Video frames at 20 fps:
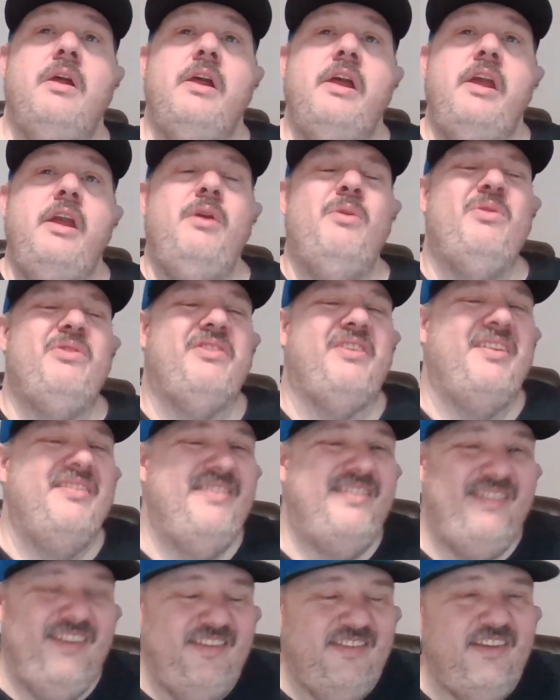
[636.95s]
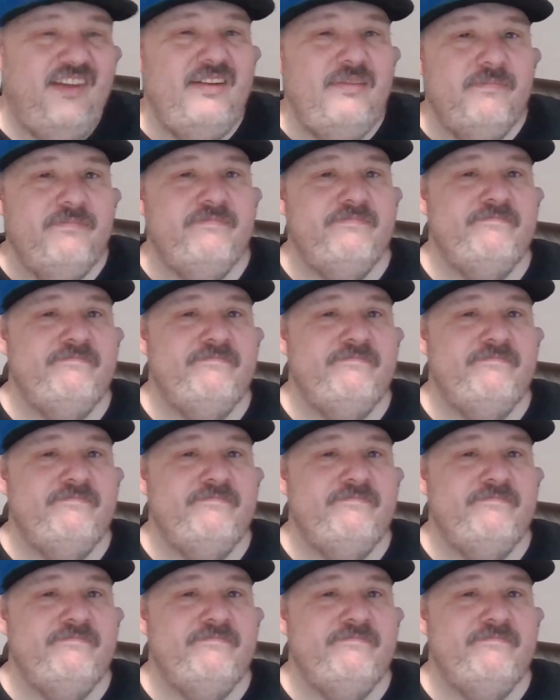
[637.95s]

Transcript: he was consistent,